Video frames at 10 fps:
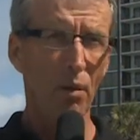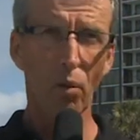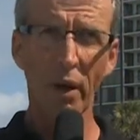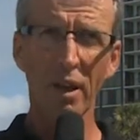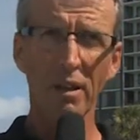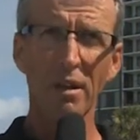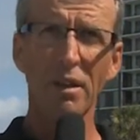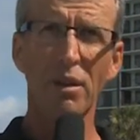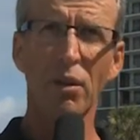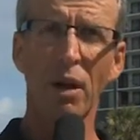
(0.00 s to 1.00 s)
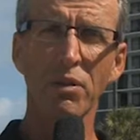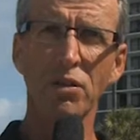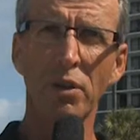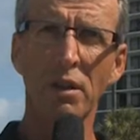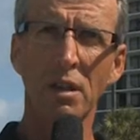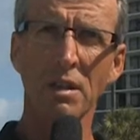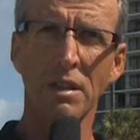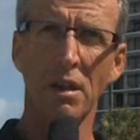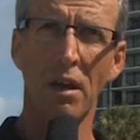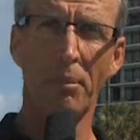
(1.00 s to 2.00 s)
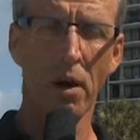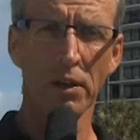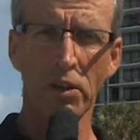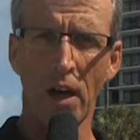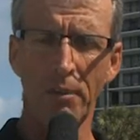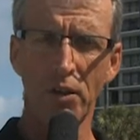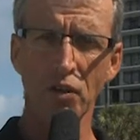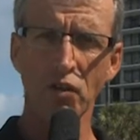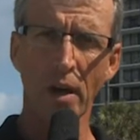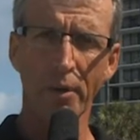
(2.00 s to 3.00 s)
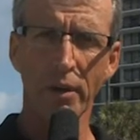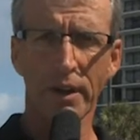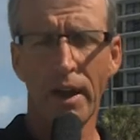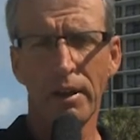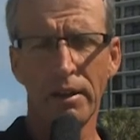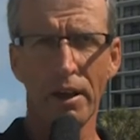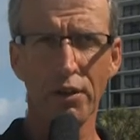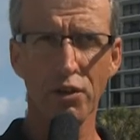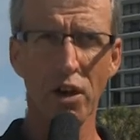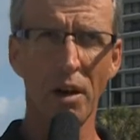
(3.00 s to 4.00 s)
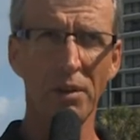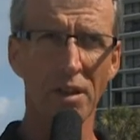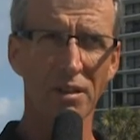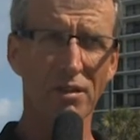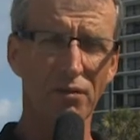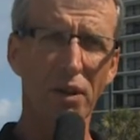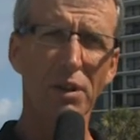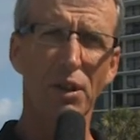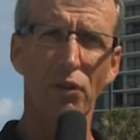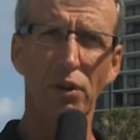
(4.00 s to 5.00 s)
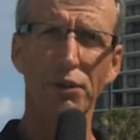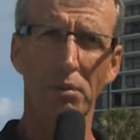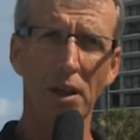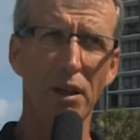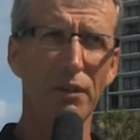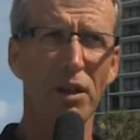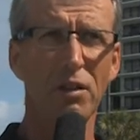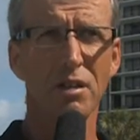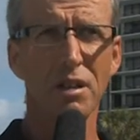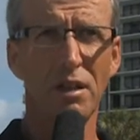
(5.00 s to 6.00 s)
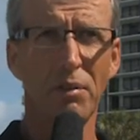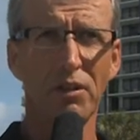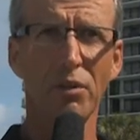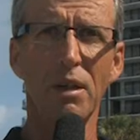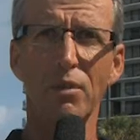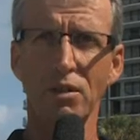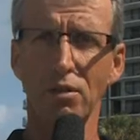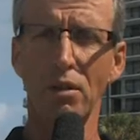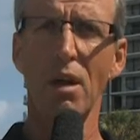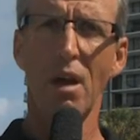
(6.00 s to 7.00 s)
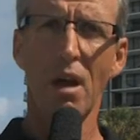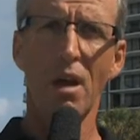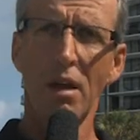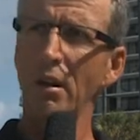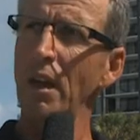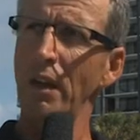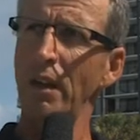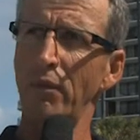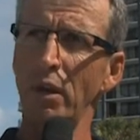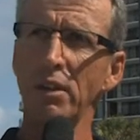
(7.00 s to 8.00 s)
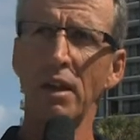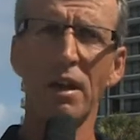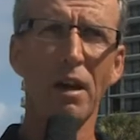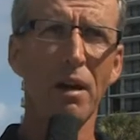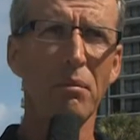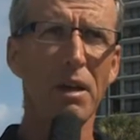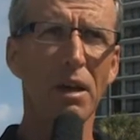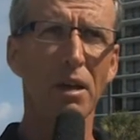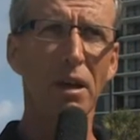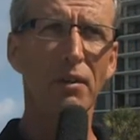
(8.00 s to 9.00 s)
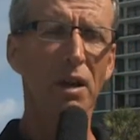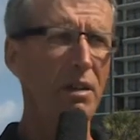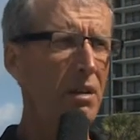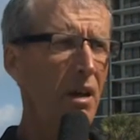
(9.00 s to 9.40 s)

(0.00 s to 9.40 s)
Well, you know, I was doing this part-time in the summer, and I had another job, and it's very difficult to make a living at this. And my dream was to one day make a living at